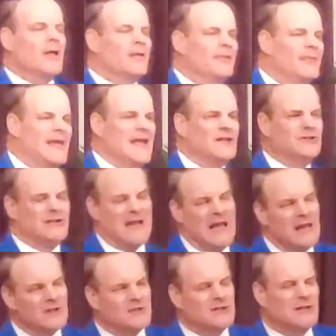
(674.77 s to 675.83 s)
these
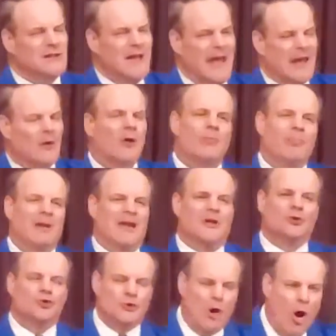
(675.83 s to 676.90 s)
kids today are
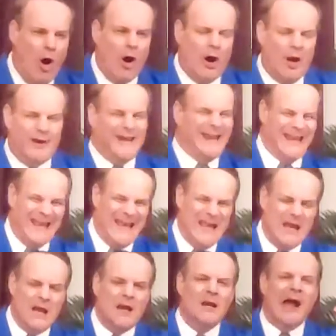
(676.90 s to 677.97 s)
being taught
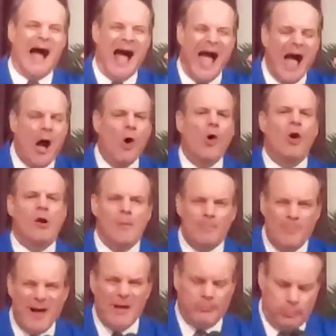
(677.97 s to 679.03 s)
in our
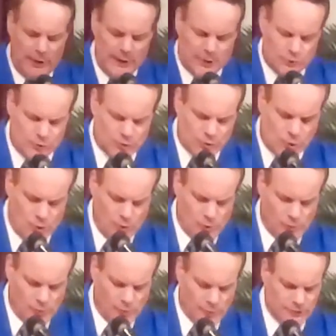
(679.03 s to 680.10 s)
public
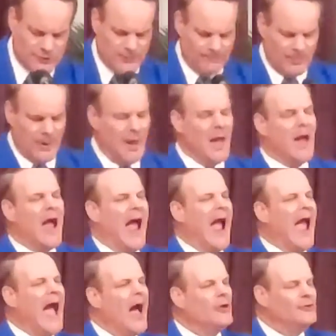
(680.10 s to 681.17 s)
schools
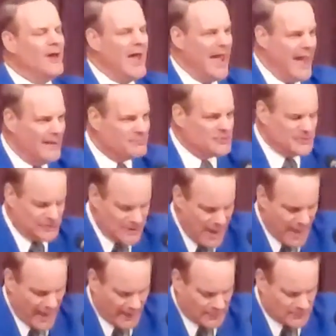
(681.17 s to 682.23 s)
how to have
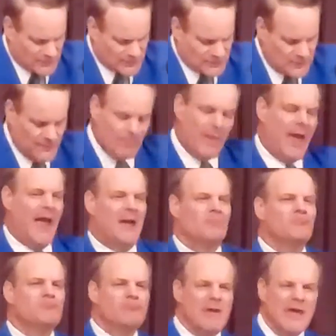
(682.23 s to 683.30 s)
sex,
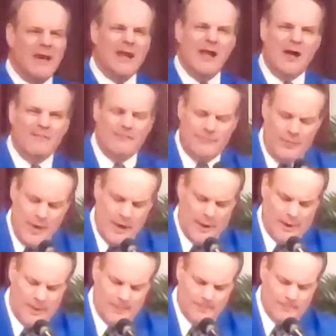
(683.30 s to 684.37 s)
and many of
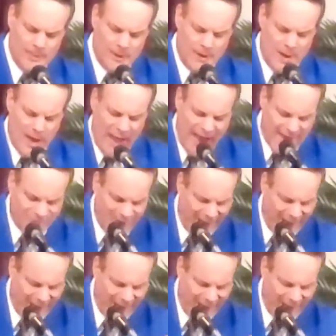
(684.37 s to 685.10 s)
them have